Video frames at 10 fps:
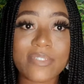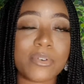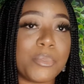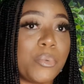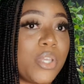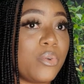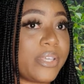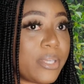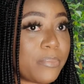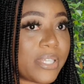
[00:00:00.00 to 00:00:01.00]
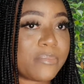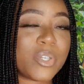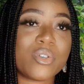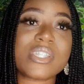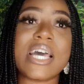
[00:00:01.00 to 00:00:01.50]
from the way you keep it,
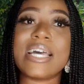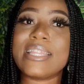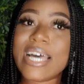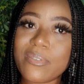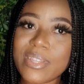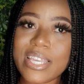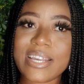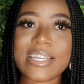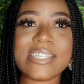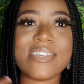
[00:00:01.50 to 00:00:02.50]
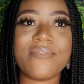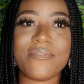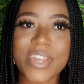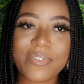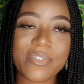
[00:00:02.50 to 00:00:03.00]
because down there is a
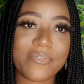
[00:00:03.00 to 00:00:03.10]
very,